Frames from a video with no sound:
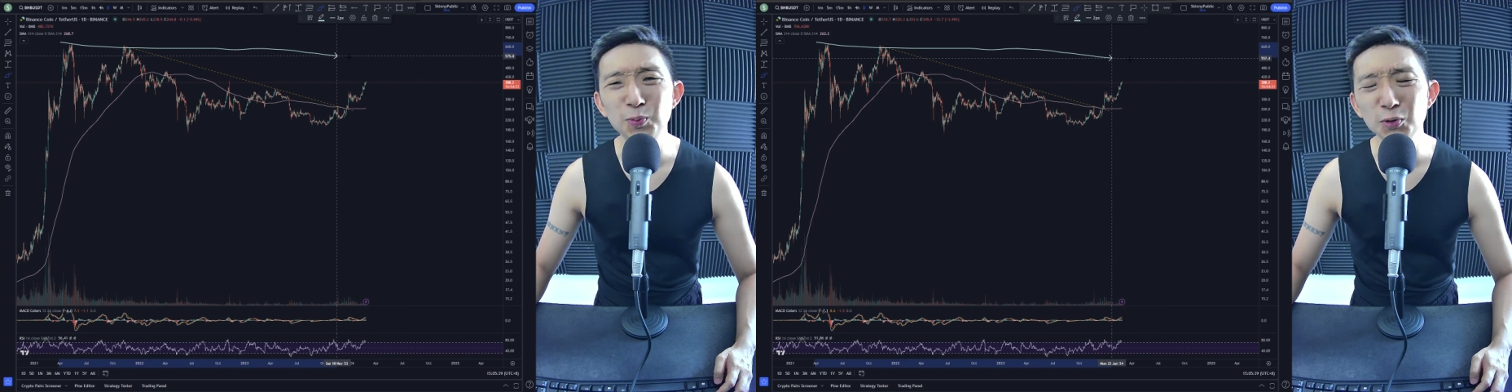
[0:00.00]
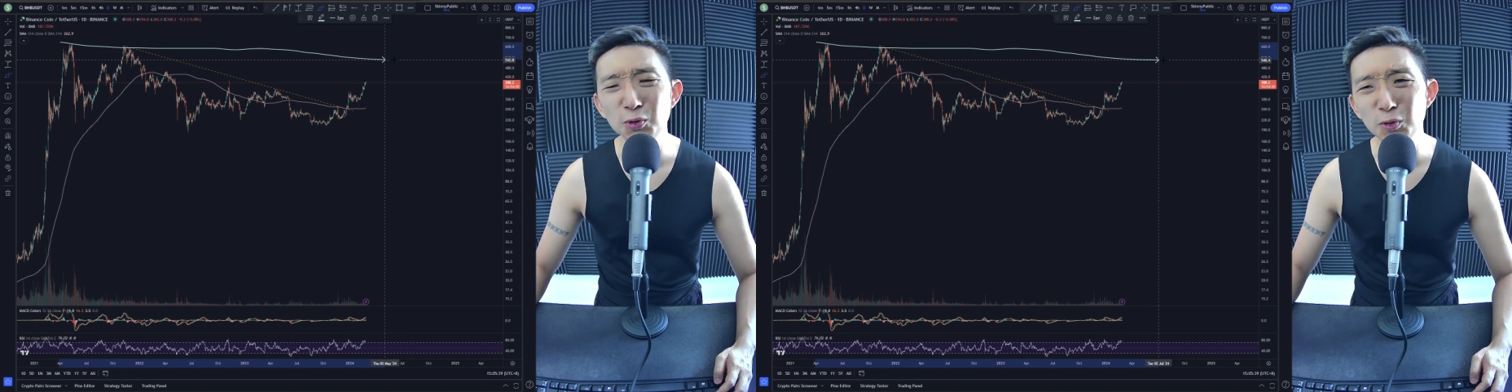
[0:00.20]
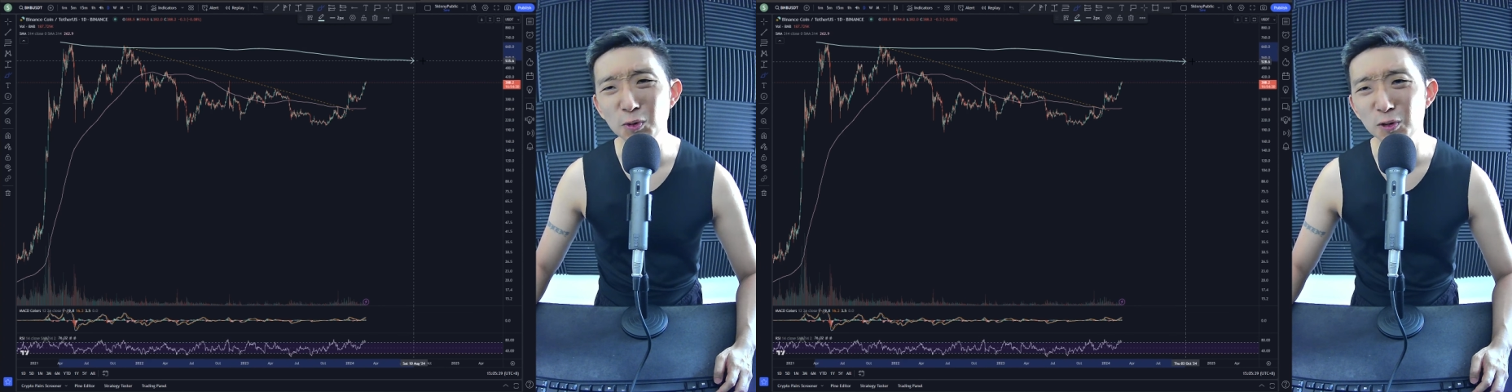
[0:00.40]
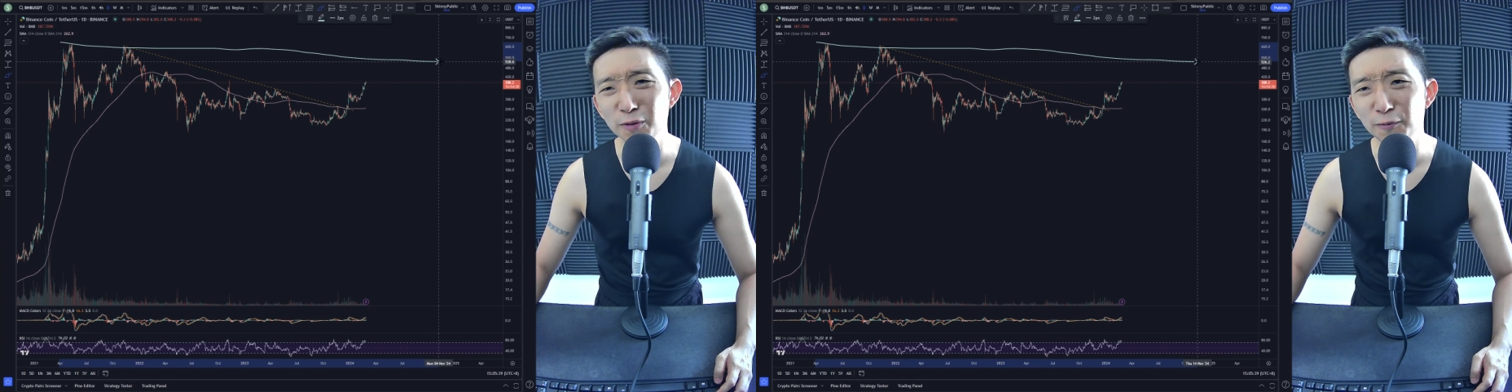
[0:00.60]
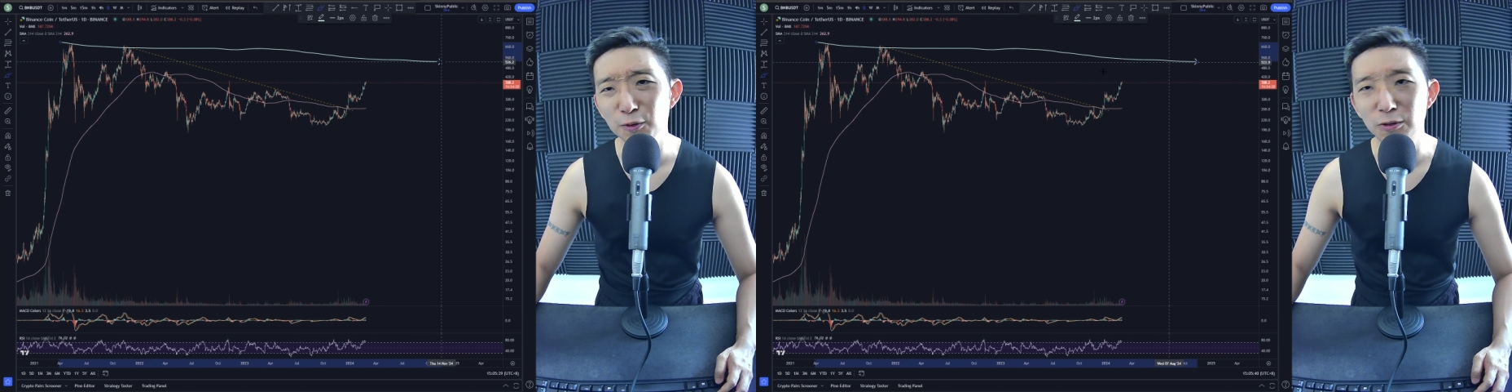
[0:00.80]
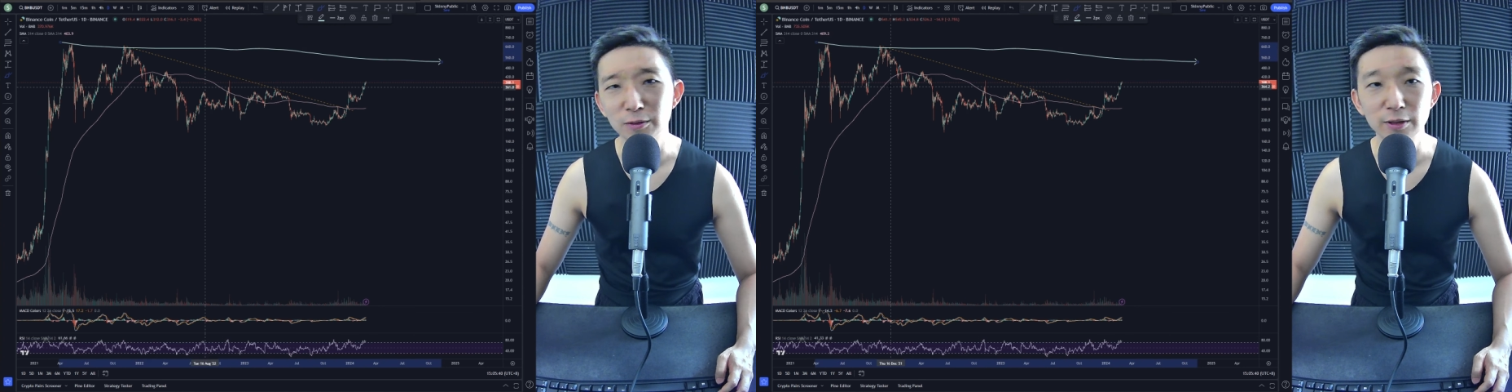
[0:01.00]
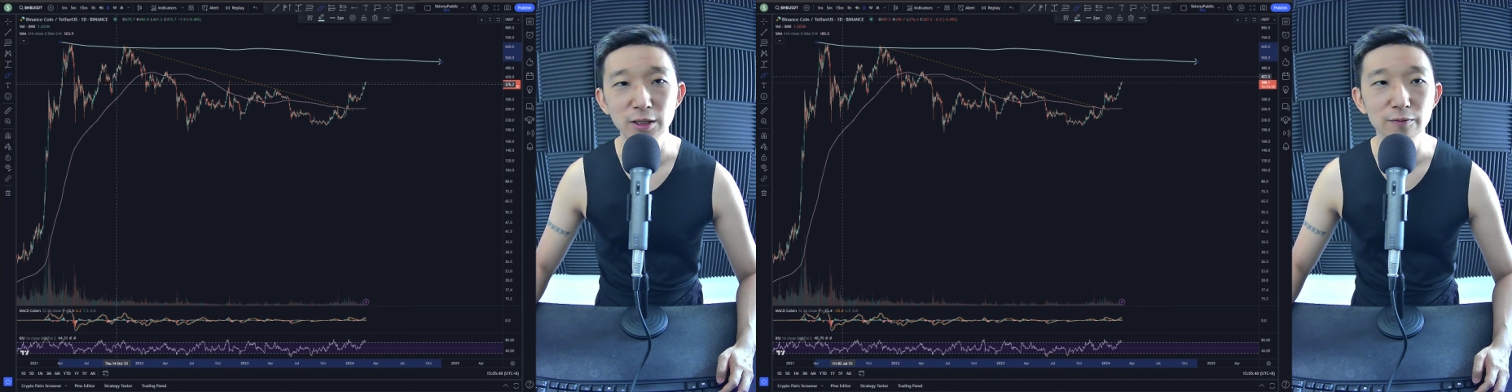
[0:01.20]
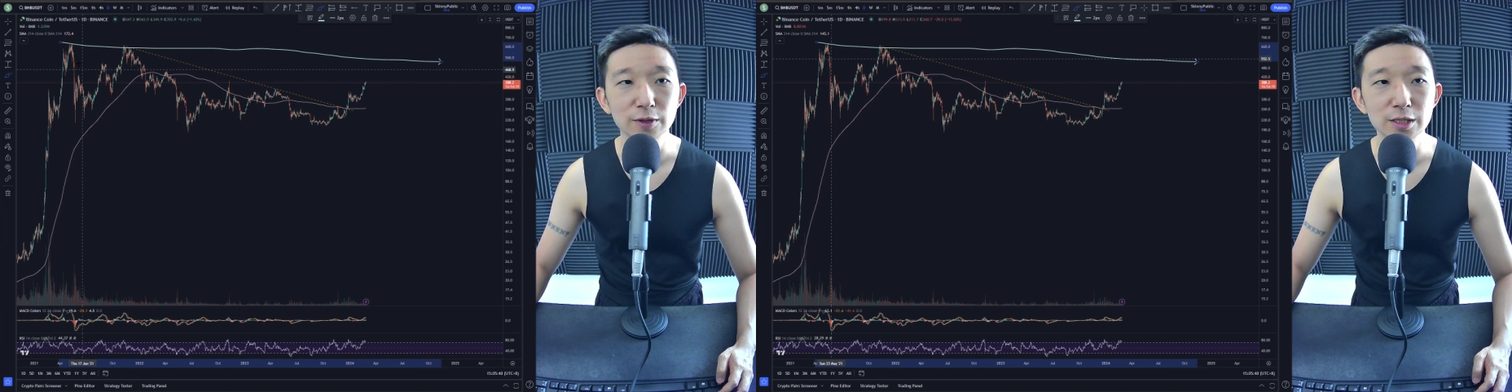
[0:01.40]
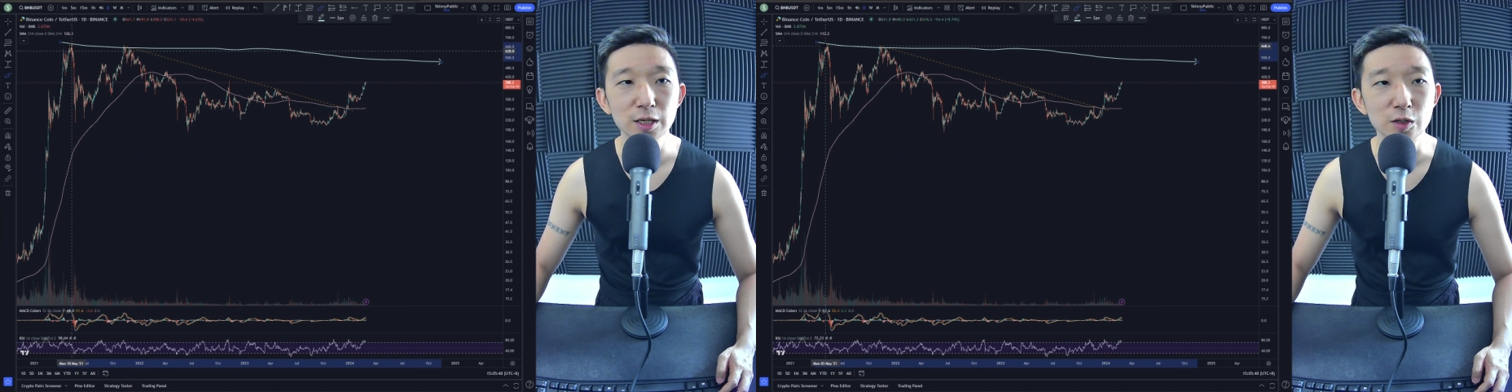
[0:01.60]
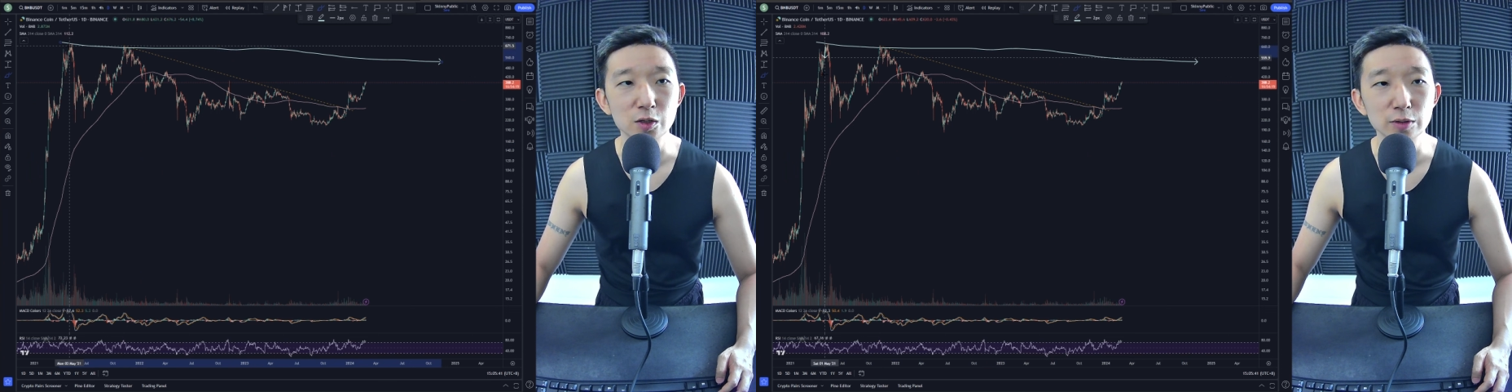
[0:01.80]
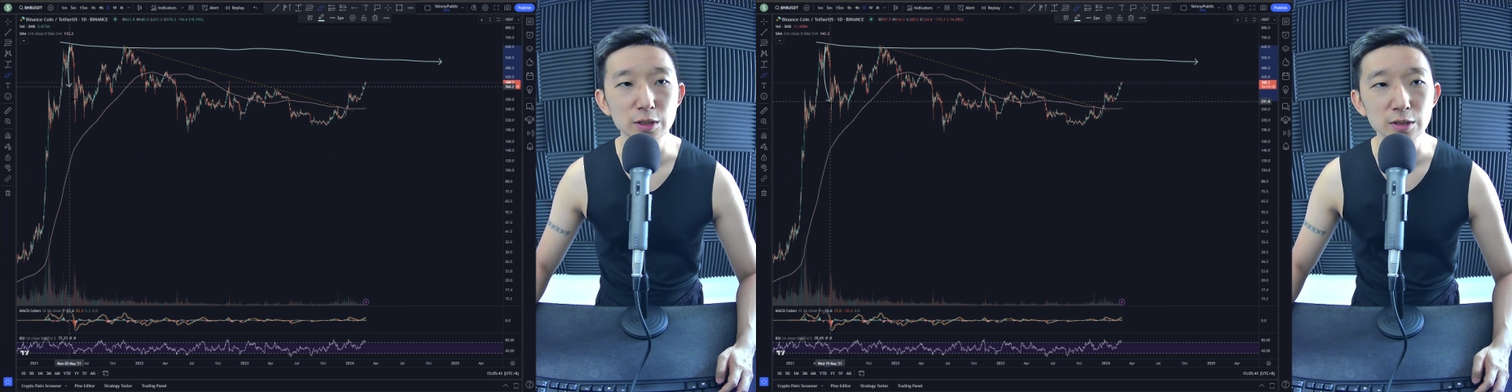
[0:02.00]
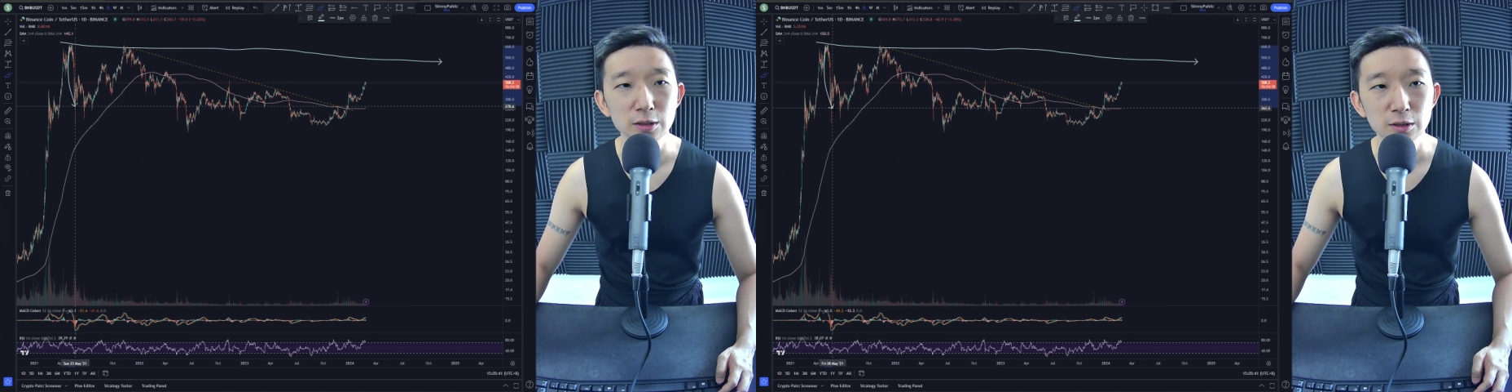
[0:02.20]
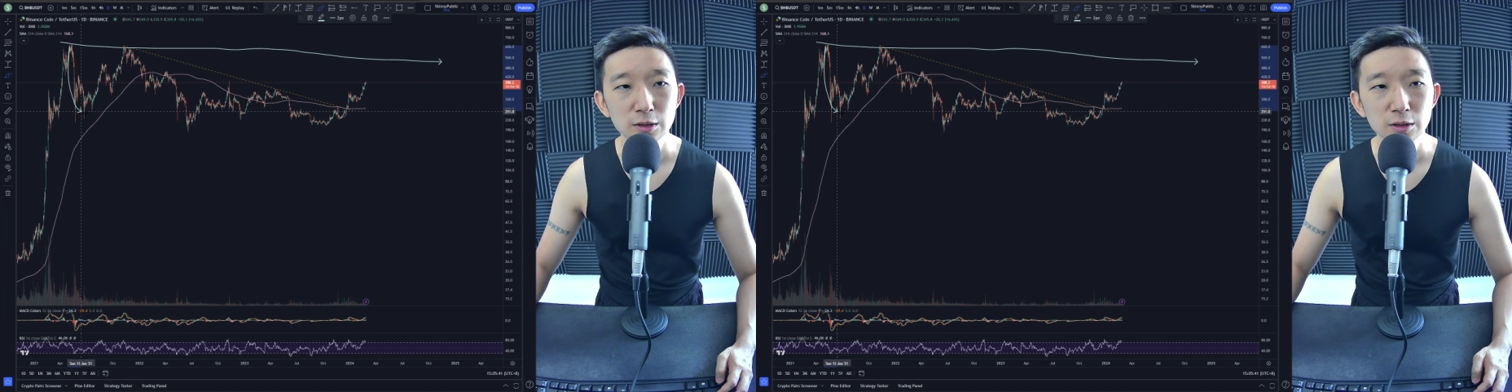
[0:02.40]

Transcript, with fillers: beautiful inverse head and shoulders.